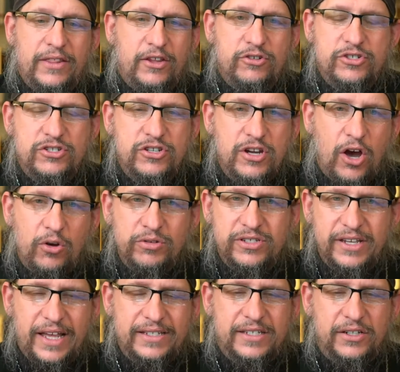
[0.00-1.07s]
There's no
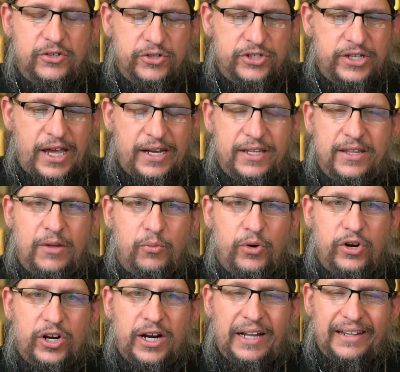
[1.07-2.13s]
sense in Christianity that
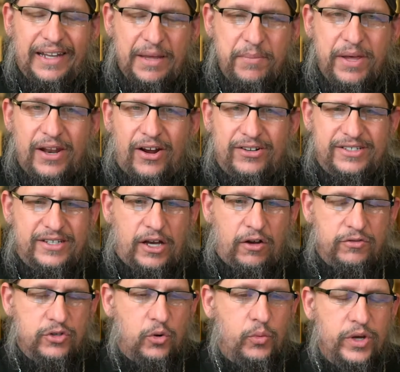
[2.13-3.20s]
we're going to limit
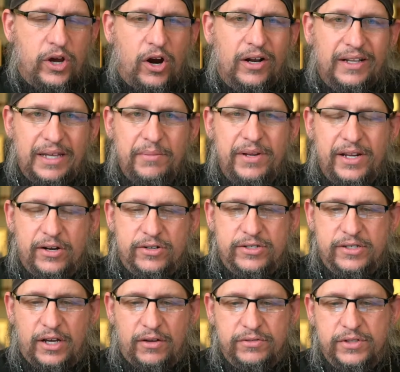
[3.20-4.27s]
ourselves, or we are limiting
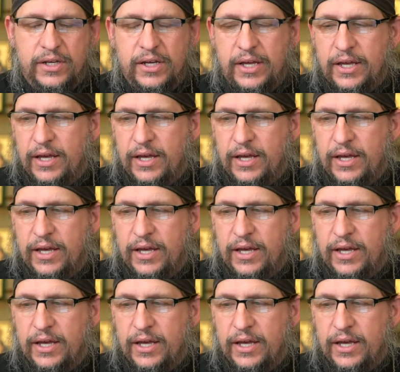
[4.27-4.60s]
ourselves.